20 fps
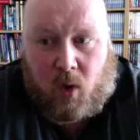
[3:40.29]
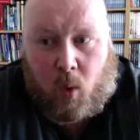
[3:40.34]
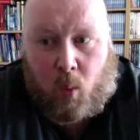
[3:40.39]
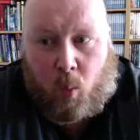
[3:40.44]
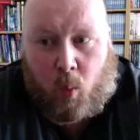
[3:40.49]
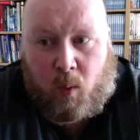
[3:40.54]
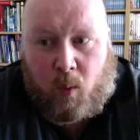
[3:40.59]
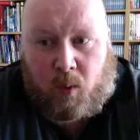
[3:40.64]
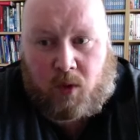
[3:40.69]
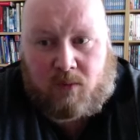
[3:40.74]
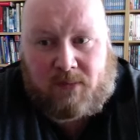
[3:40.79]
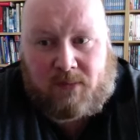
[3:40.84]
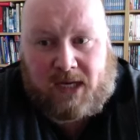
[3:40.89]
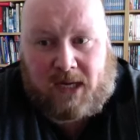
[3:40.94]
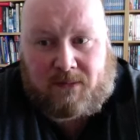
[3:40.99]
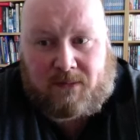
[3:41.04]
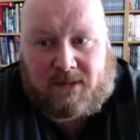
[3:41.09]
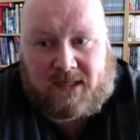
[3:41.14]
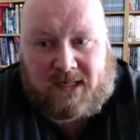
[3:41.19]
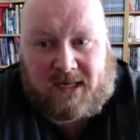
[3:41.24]
We wouldn't be
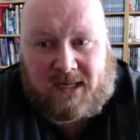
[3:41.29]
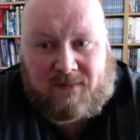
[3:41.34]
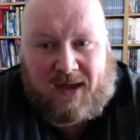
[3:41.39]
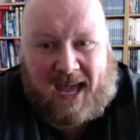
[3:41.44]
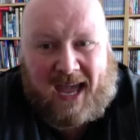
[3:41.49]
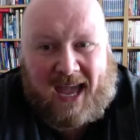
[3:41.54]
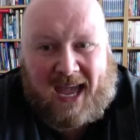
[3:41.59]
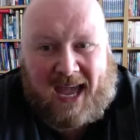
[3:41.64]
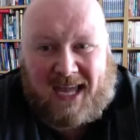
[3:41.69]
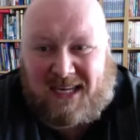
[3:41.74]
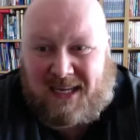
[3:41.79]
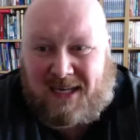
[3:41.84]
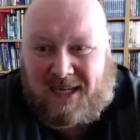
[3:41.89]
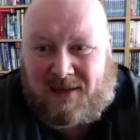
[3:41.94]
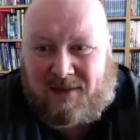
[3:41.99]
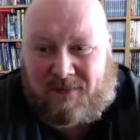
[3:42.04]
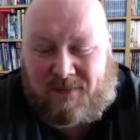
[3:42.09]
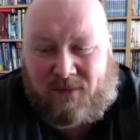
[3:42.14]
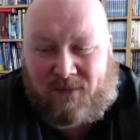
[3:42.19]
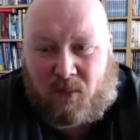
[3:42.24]
able to deliver
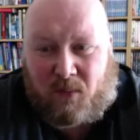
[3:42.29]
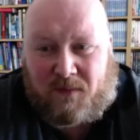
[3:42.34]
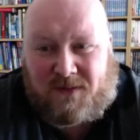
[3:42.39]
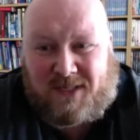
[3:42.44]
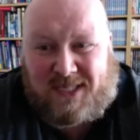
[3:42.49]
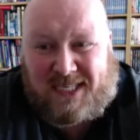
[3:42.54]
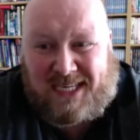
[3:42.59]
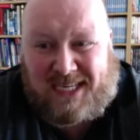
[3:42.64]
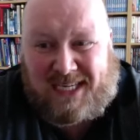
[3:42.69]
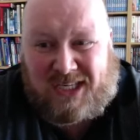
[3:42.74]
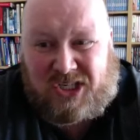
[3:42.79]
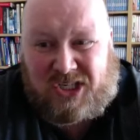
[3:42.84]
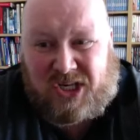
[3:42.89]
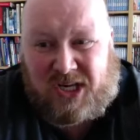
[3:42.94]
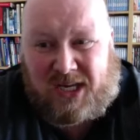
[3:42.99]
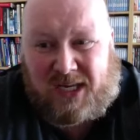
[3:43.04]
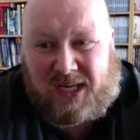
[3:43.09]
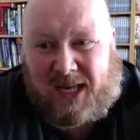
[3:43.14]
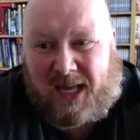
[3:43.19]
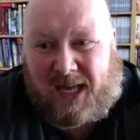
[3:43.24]
any form of
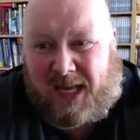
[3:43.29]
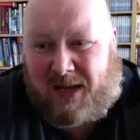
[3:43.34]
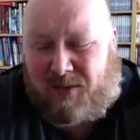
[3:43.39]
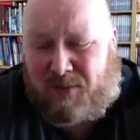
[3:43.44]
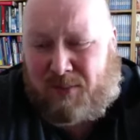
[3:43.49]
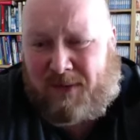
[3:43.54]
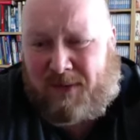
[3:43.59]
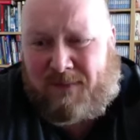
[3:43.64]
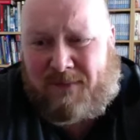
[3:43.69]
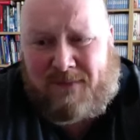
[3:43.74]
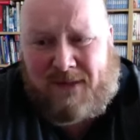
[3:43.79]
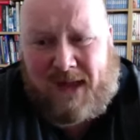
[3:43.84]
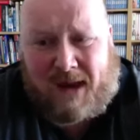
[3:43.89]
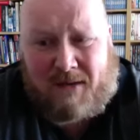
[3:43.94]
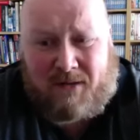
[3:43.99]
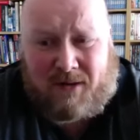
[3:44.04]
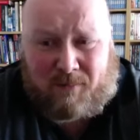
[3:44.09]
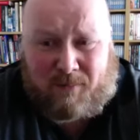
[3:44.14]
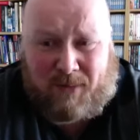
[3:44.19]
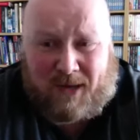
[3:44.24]
teaching. It would be
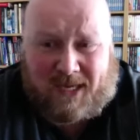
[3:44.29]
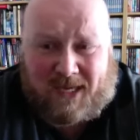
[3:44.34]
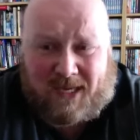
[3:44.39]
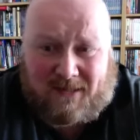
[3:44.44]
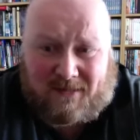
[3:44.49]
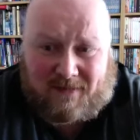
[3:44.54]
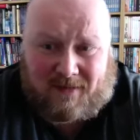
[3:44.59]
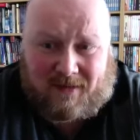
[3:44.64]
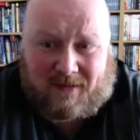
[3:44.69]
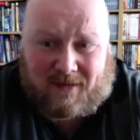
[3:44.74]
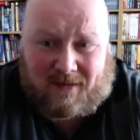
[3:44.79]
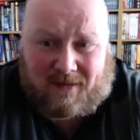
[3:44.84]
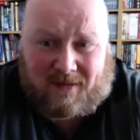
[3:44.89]
very basic.